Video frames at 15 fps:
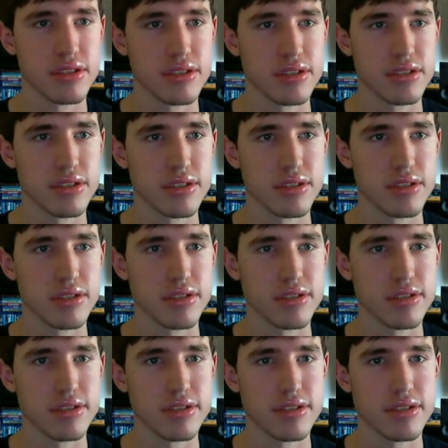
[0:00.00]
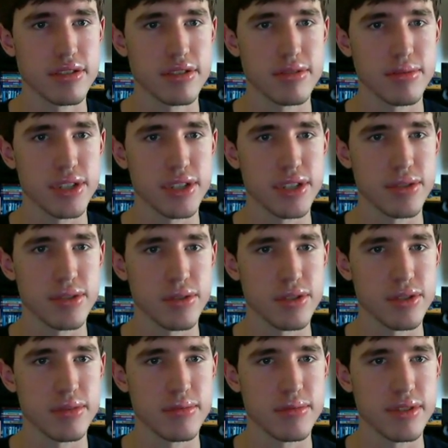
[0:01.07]
Yeah, great movie,
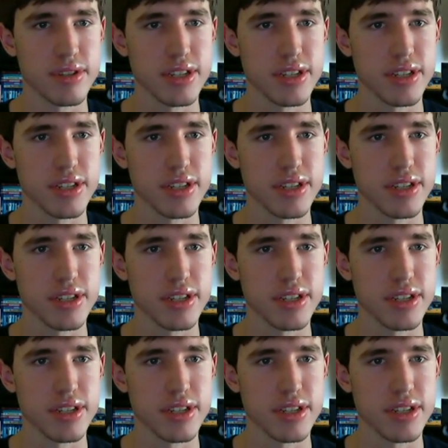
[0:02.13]
deserves it.